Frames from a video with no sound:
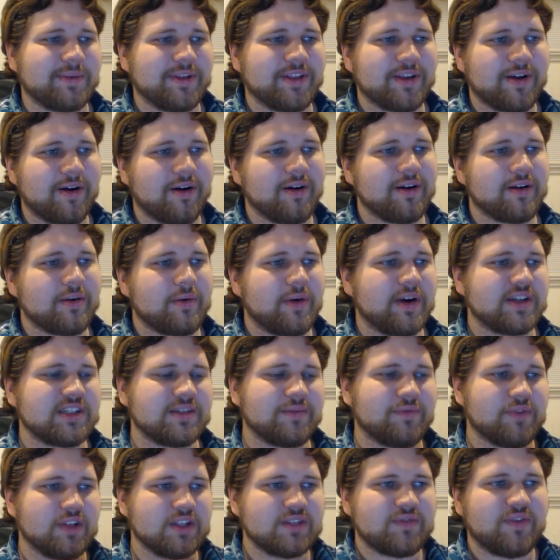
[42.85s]
But the card in
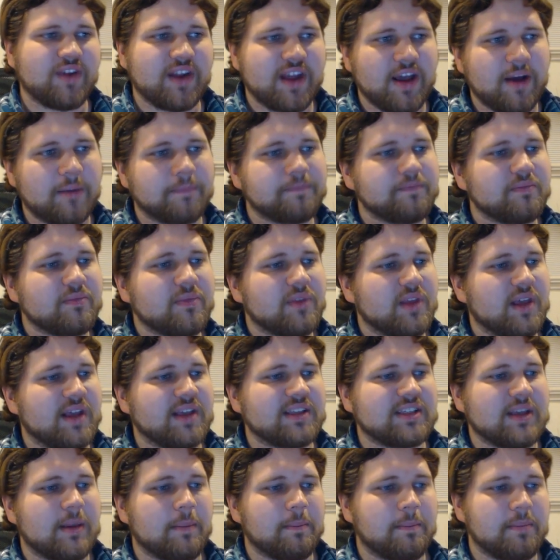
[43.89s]
question for this video
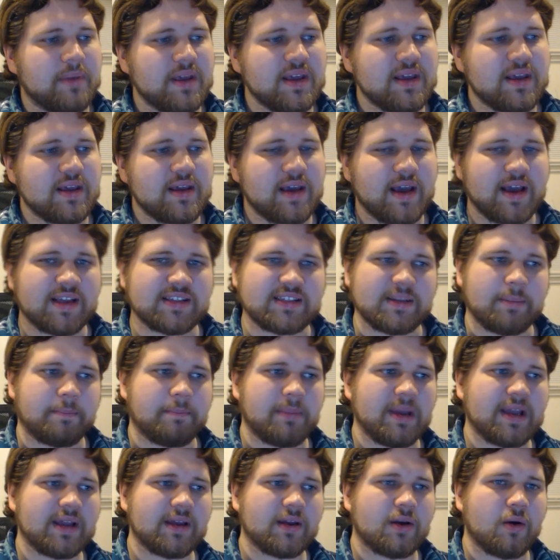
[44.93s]
is BES
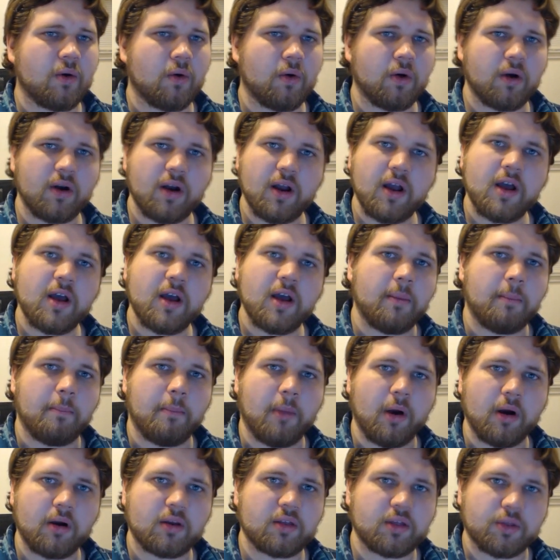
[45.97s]
Big Core
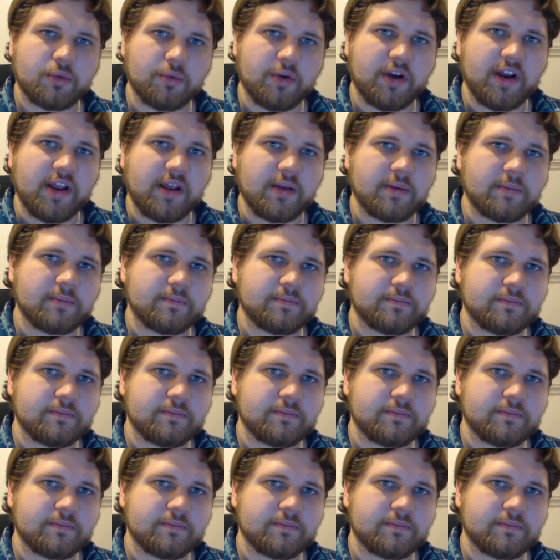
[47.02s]
Mark III.